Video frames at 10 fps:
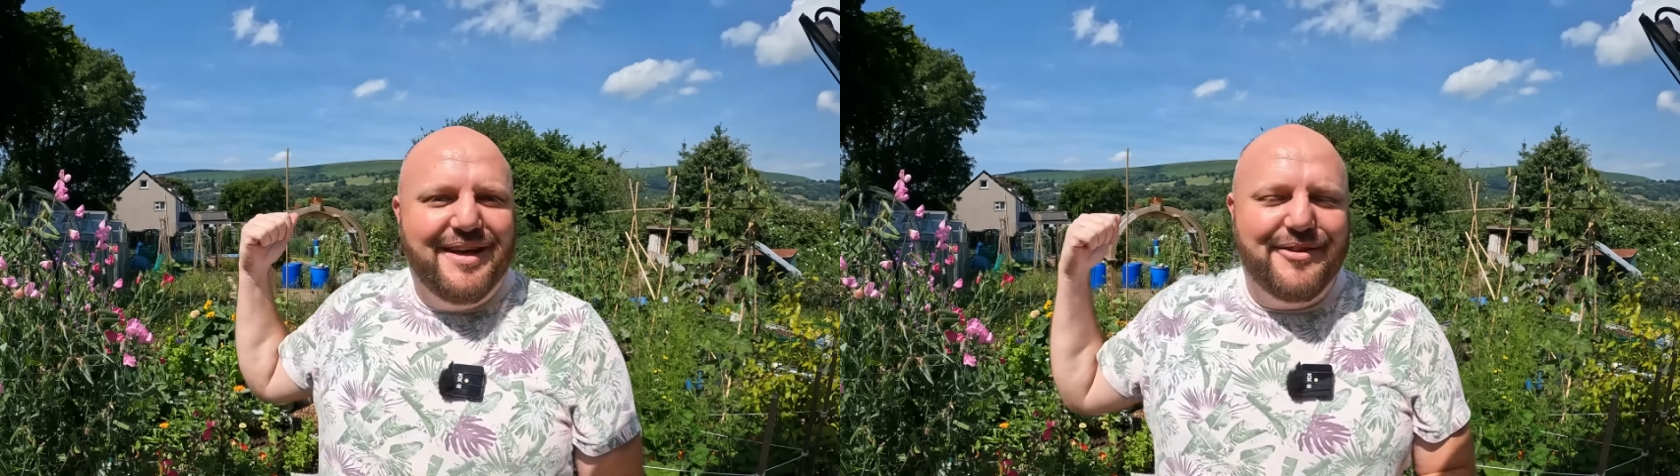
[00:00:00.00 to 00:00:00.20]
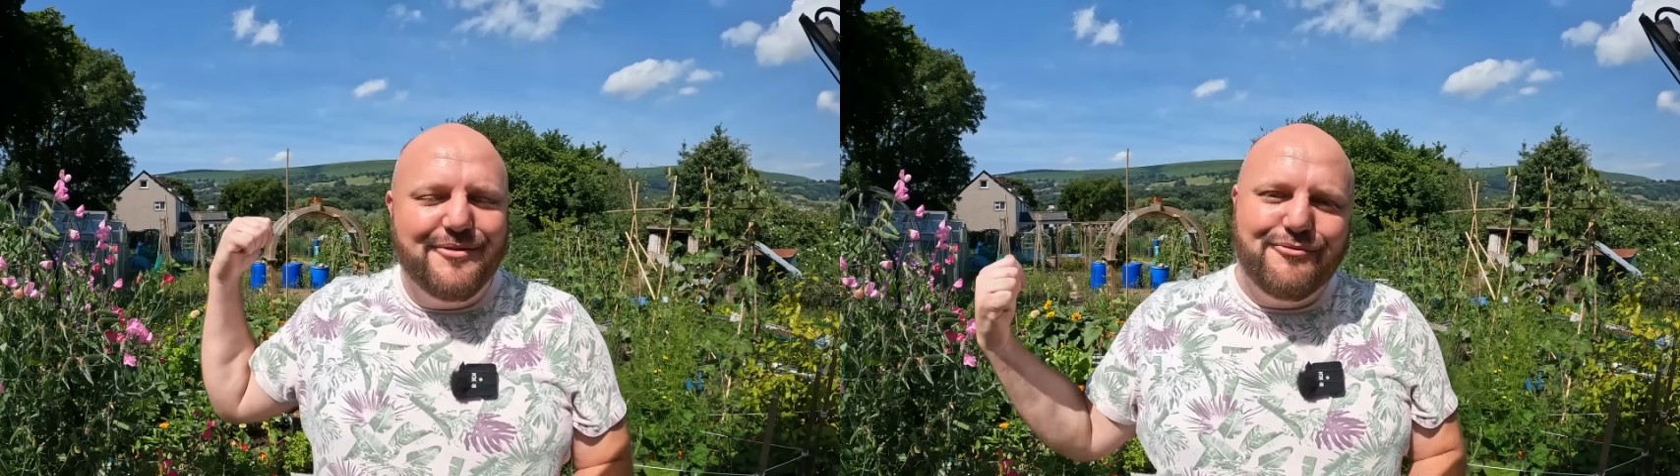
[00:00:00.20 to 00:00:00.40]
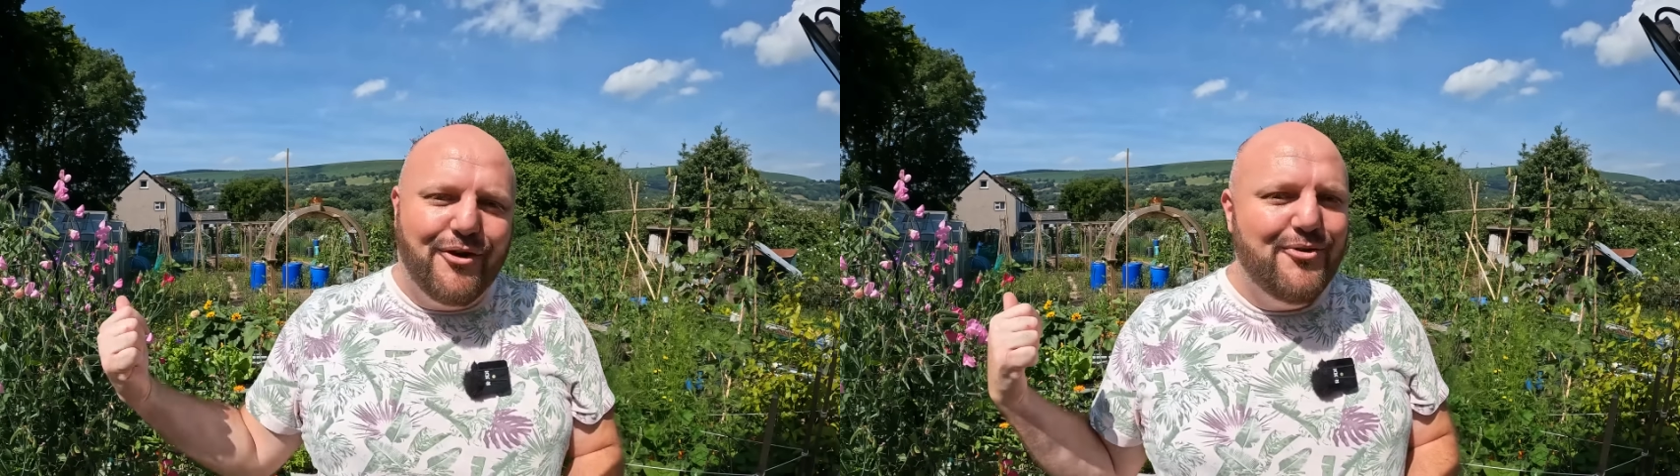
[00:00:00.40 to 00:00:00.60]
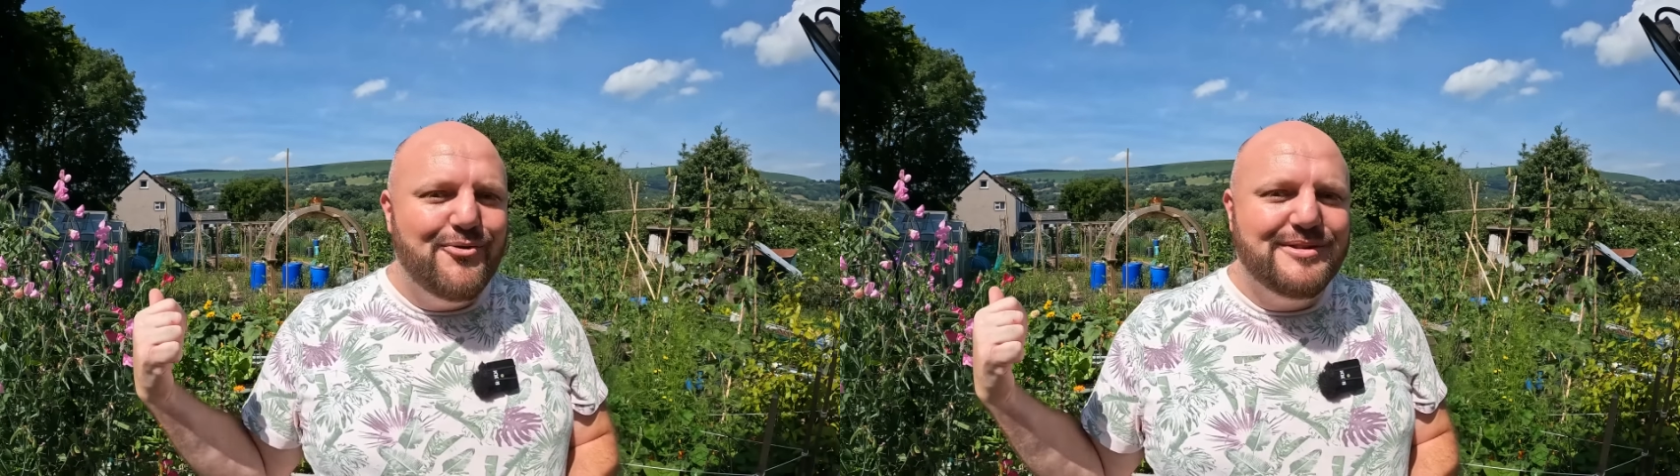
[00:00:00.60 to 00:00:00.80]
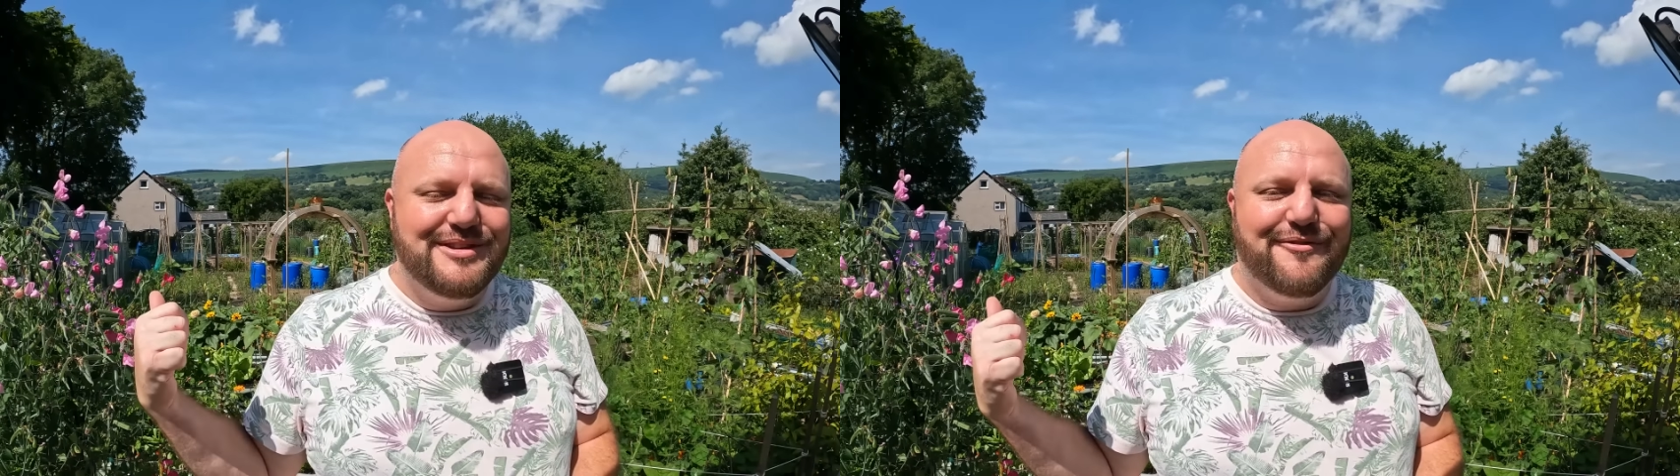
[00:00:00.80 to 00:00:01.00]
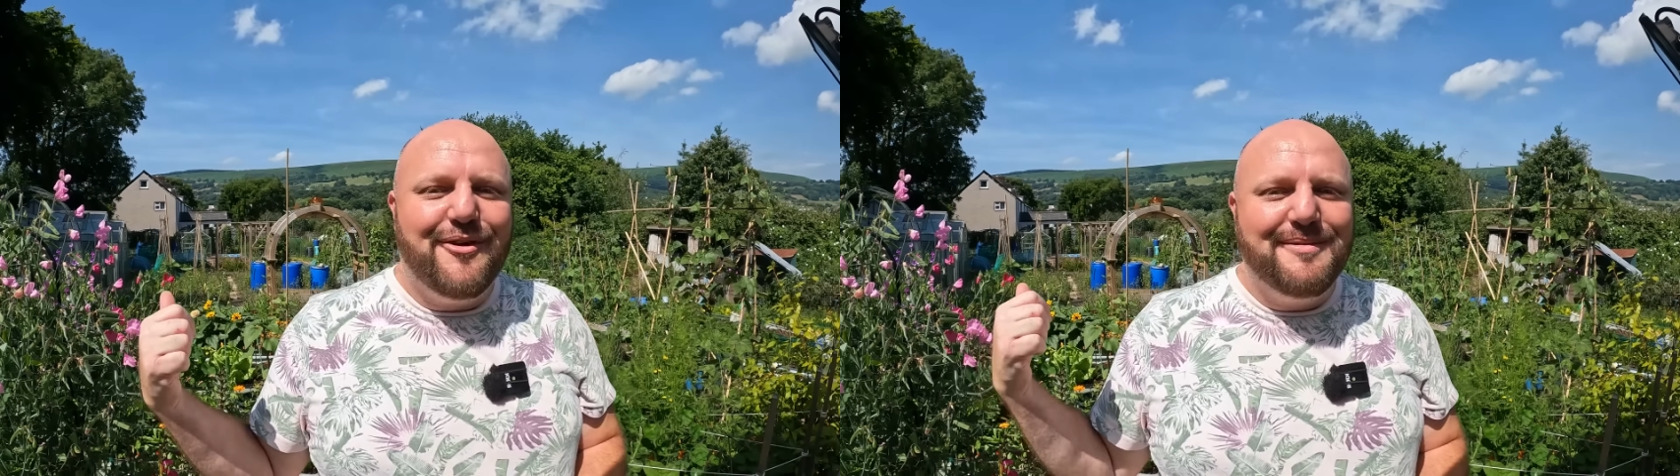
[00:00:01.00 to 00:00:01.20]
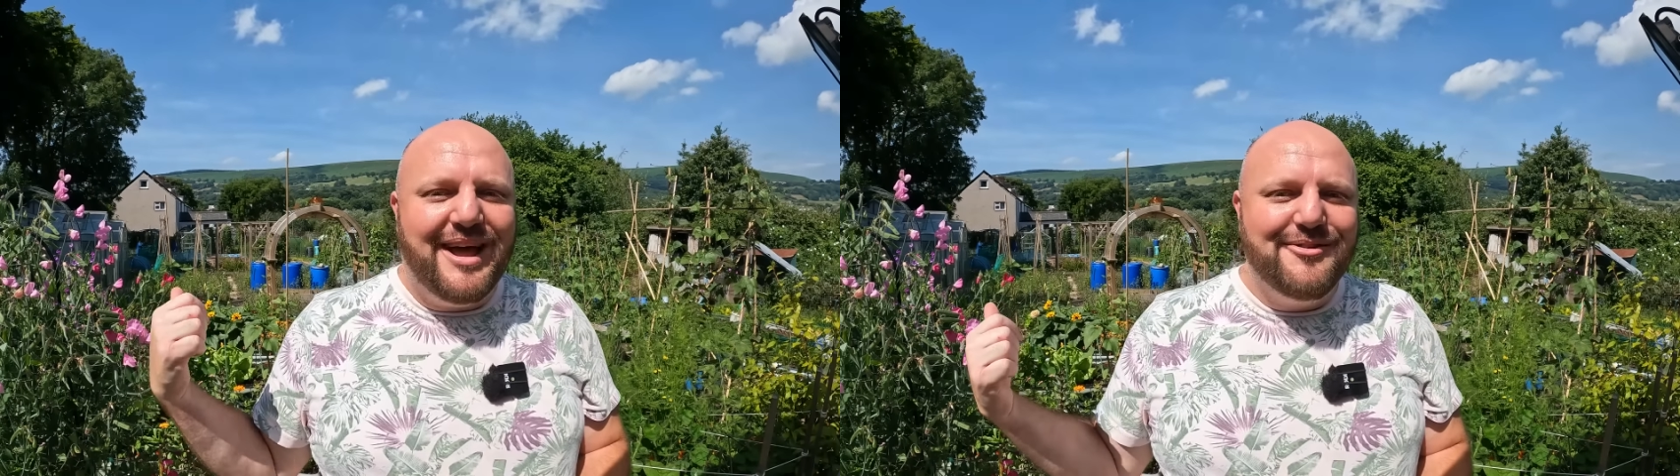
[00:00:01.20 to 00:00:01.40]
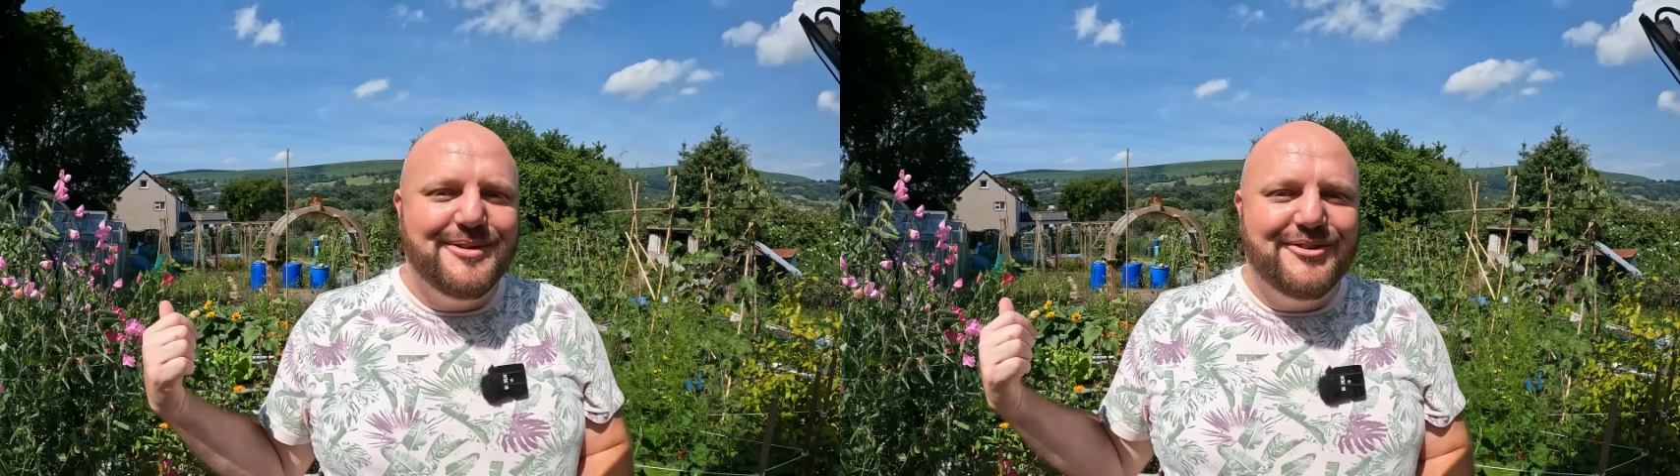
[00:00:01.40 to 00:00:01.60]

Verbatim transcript: the rose from Nano